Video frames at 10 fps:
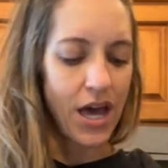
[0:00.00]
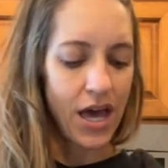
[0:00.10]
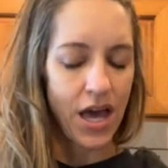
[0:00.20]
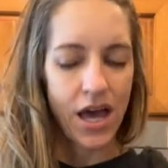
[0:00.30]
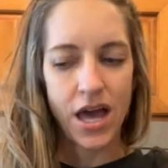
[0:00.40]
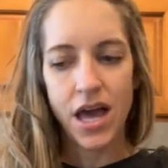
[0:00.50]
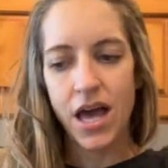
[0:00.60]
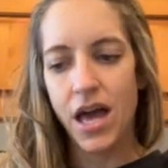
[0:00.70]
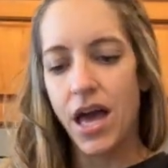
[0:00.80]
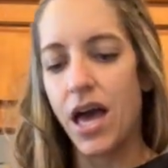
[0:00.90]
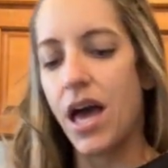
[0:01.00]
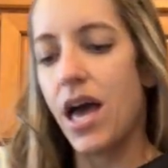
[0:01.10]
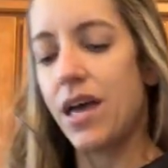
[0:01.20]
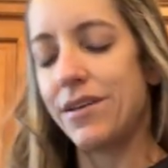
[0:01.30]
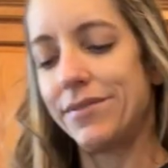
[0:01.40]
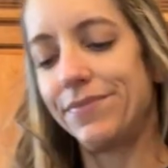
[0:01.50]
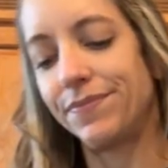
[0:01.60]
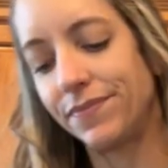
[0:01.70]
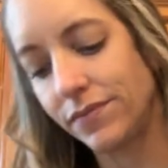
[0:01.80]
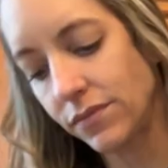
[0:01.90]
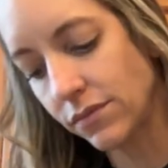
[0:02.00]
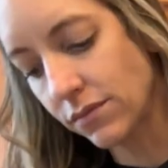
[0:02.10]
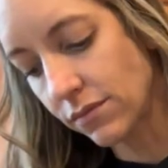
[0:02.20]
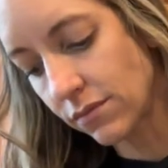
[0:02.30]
Nothing is said.